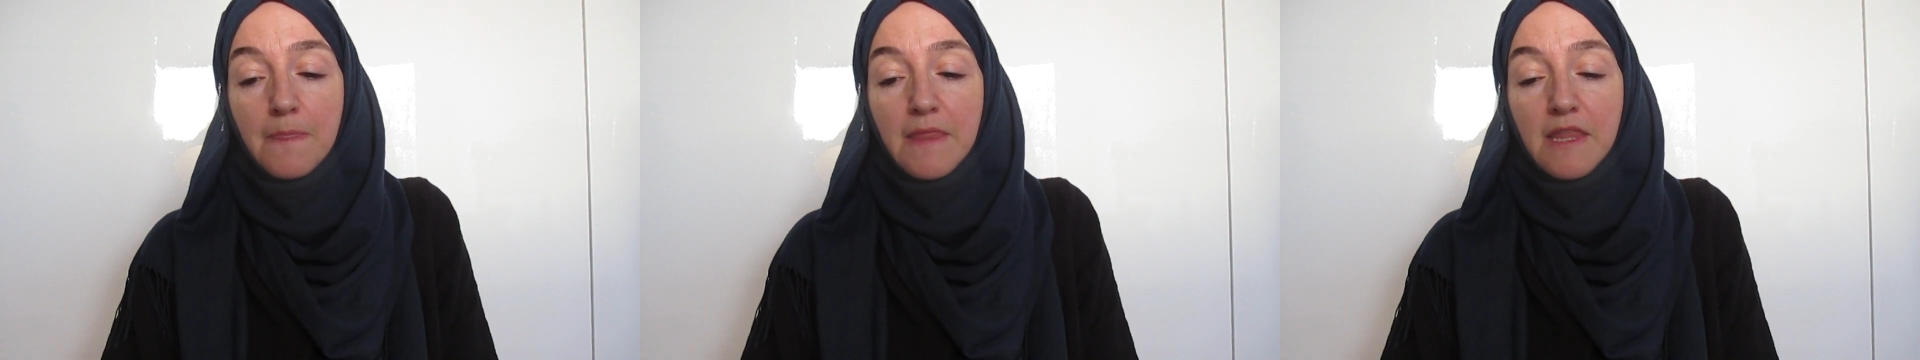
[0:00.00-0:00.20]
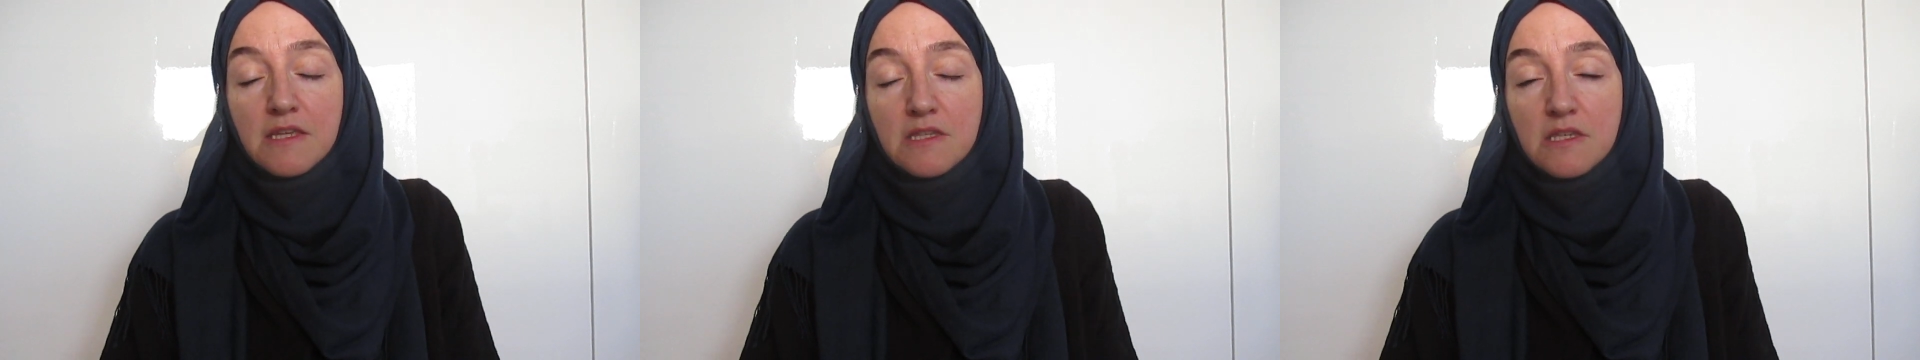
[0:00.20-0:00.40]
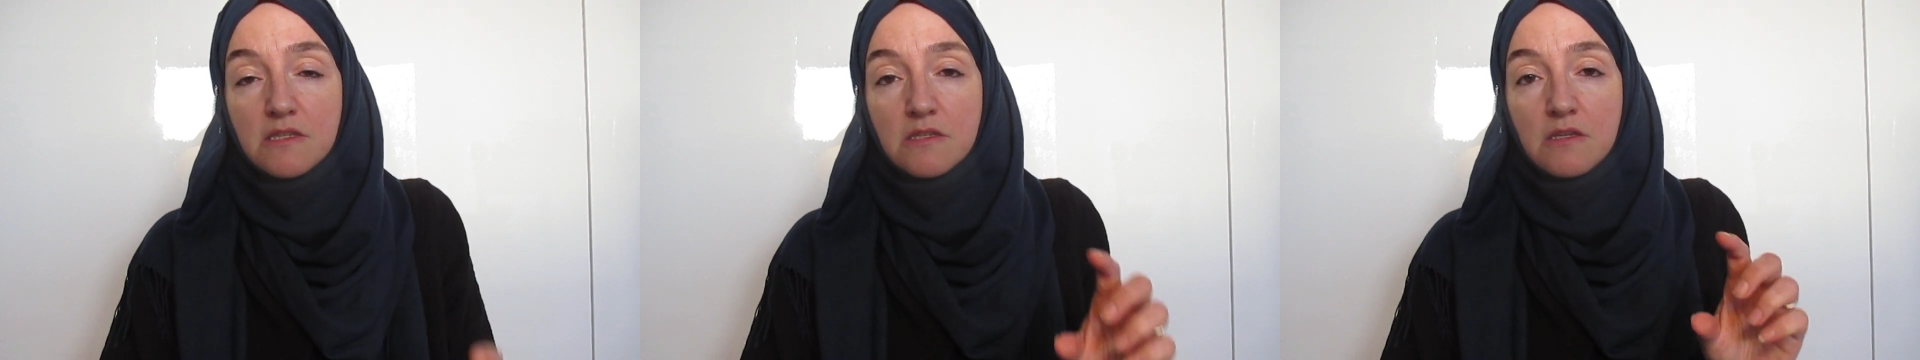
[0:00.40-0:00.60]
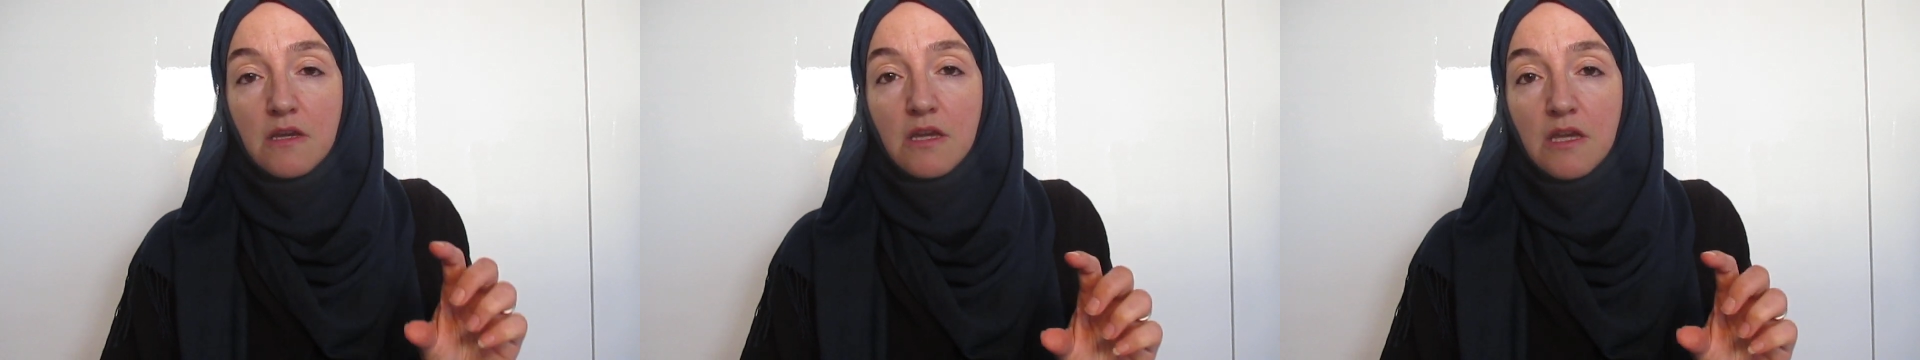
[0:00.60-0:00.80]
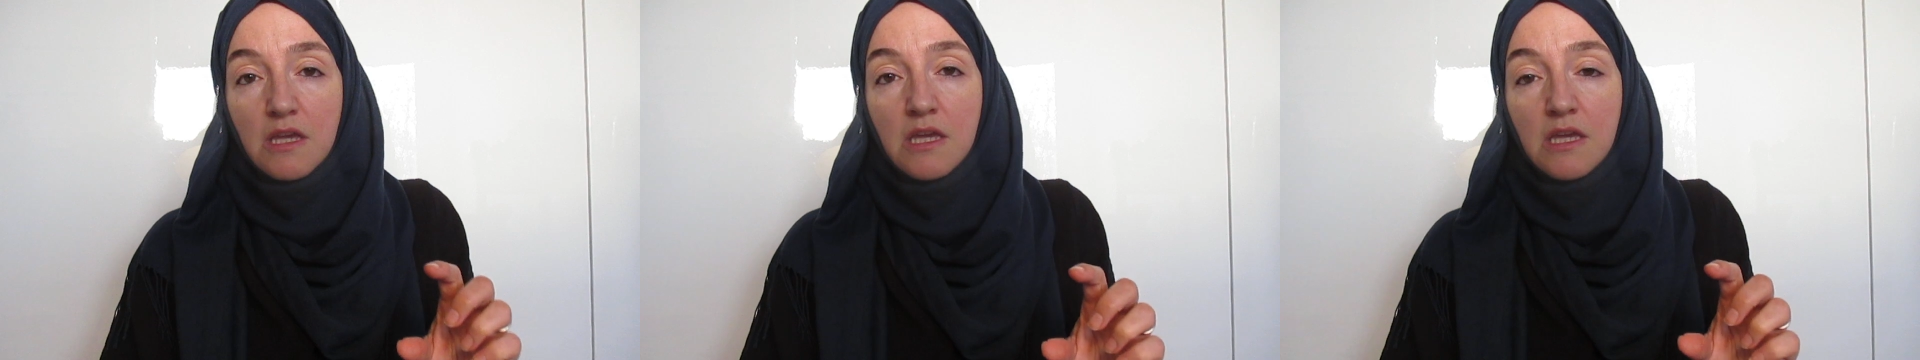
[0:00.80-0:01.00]
This is a
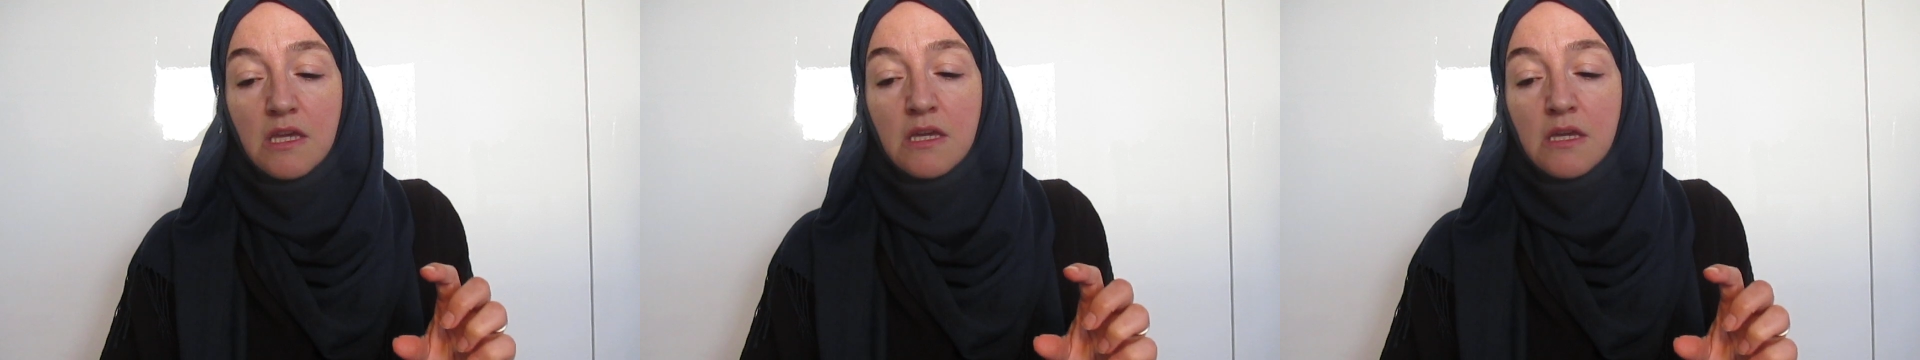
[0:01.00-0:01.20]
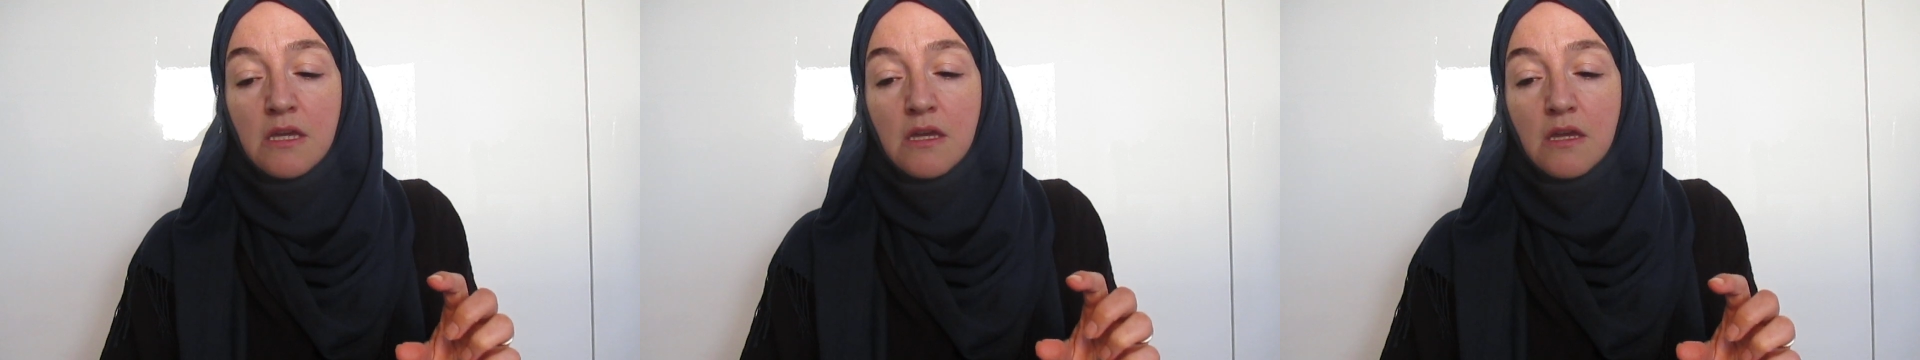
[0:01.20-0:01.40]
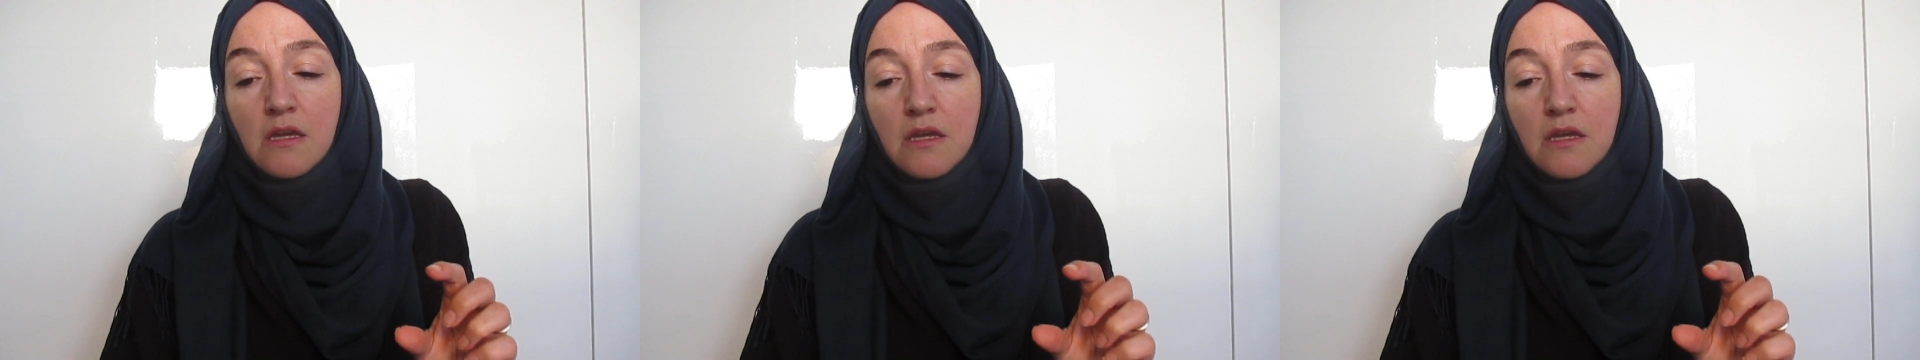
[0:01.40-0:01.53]
key